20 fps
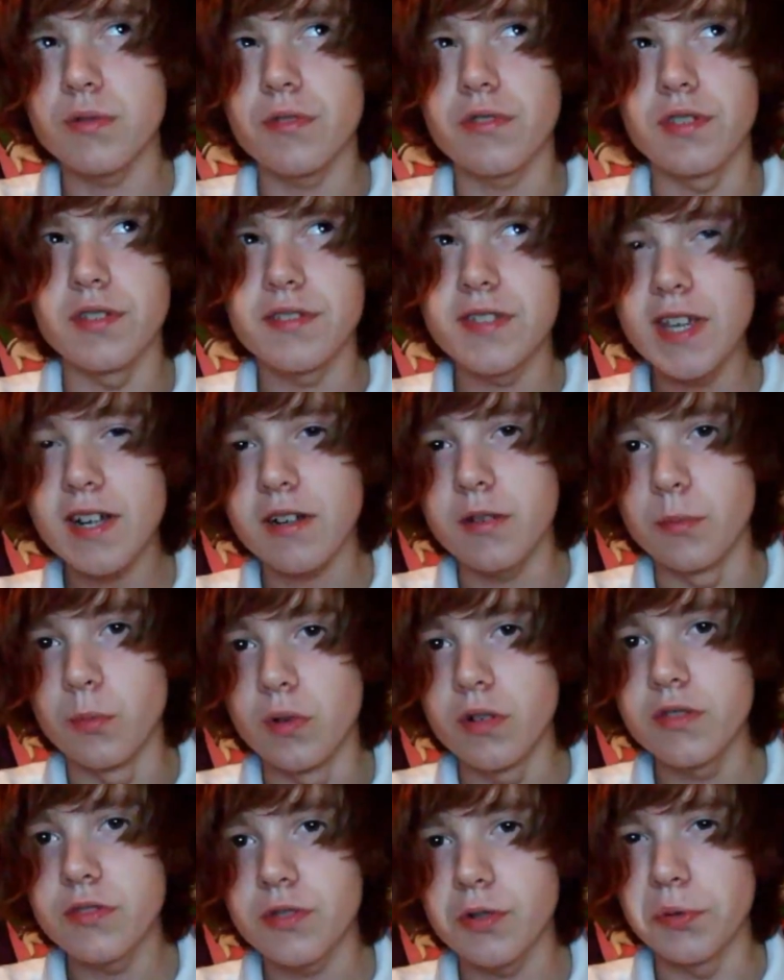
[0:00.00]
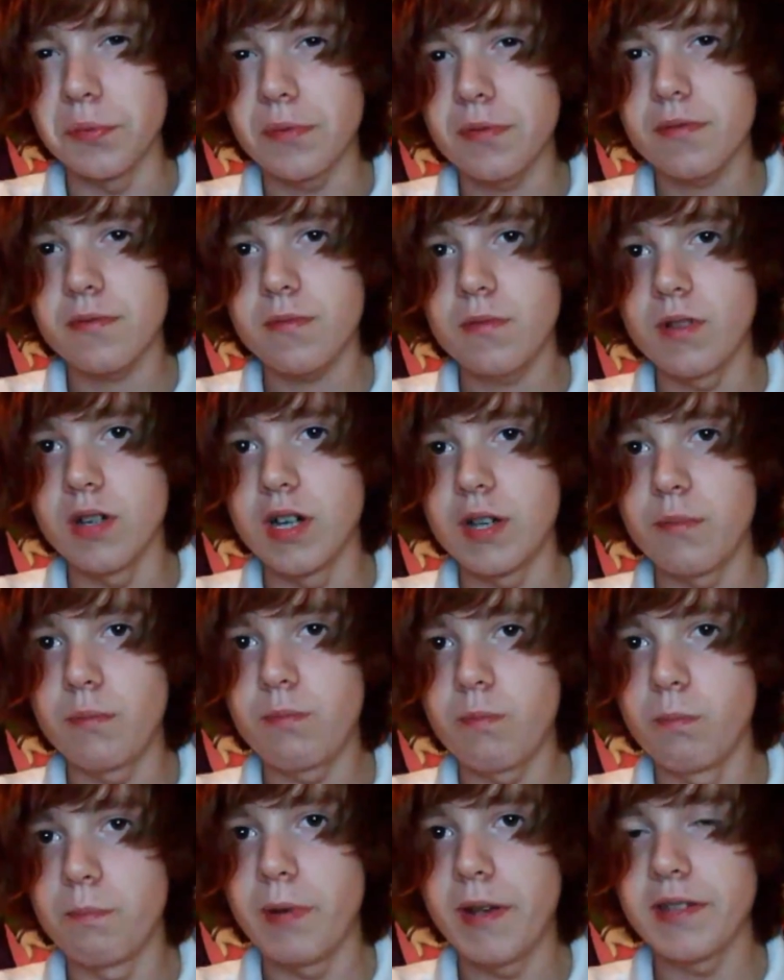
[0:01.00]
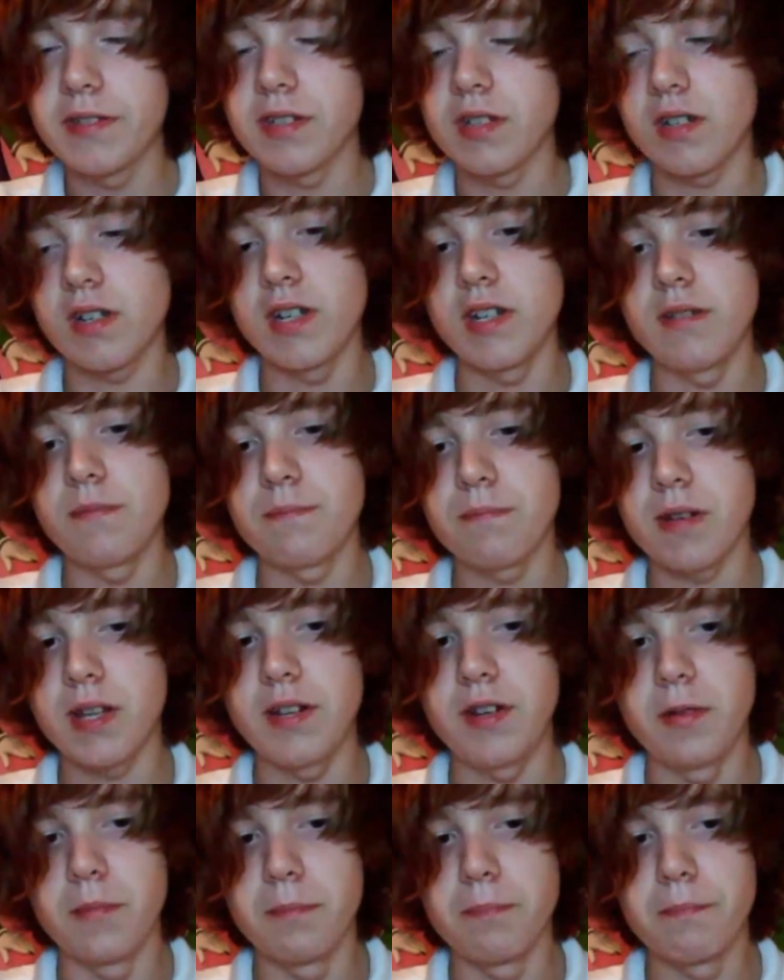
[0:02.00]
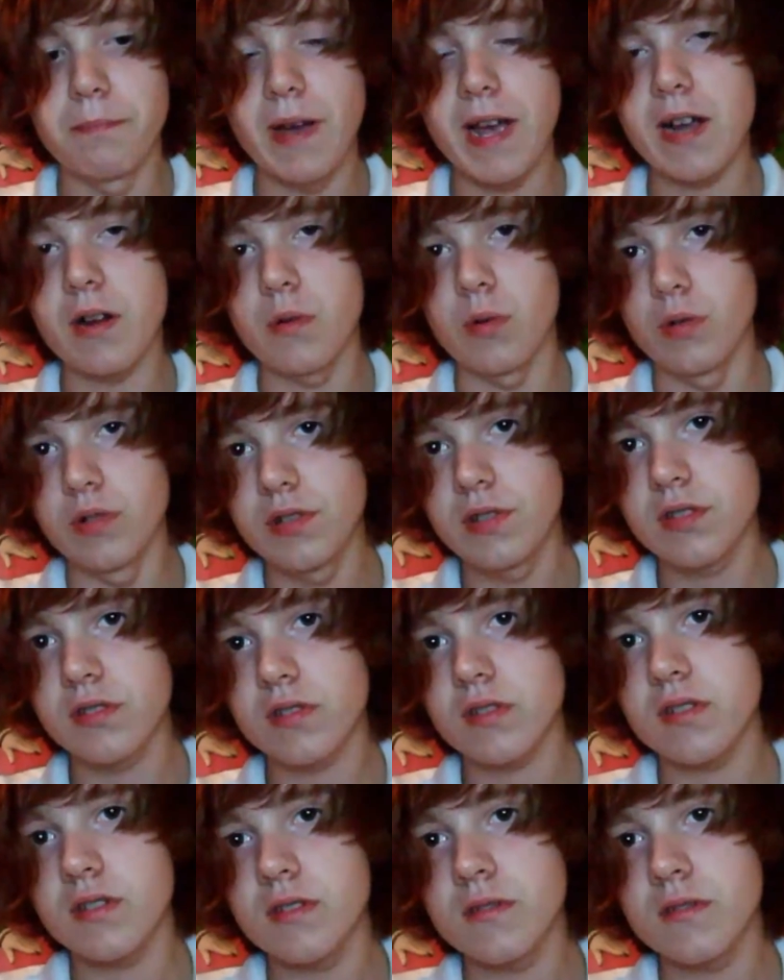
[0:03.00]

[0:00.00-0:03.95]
was the second one, so I basically played them backwards.